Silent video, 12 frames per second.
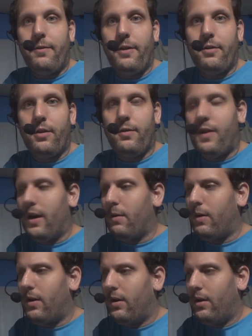firewall.
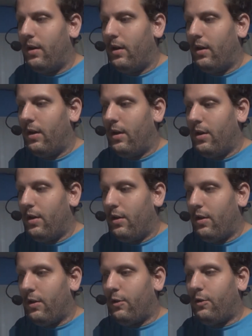As
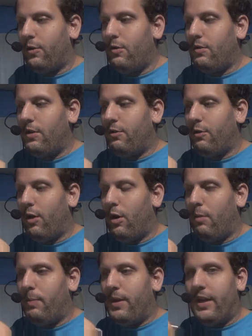soon as you
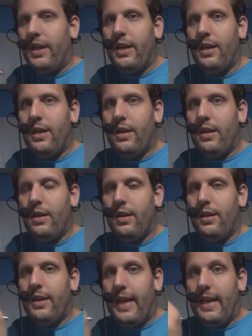opened it,
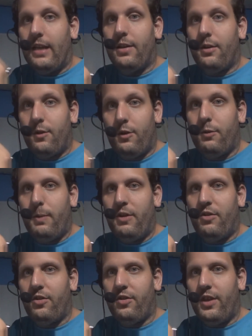that suspicious
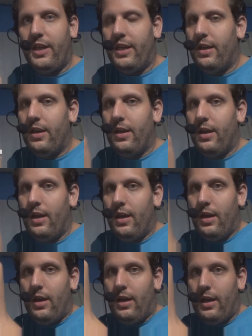link,
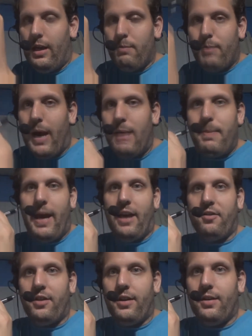it bypassed it.
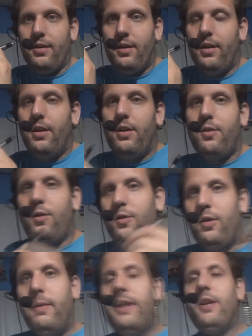So somebody
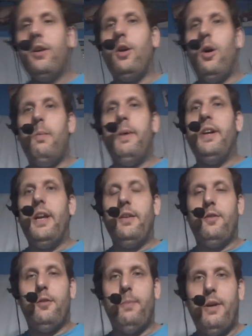could have opened a
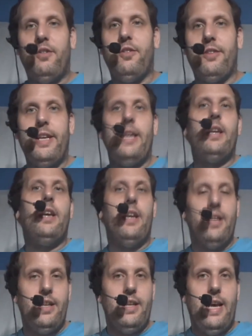suspicious link and did
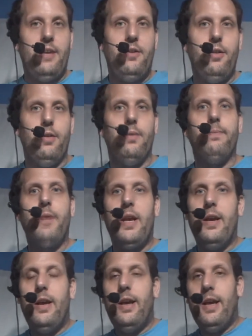that too.
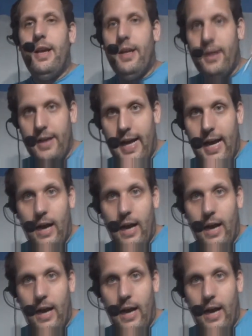Now,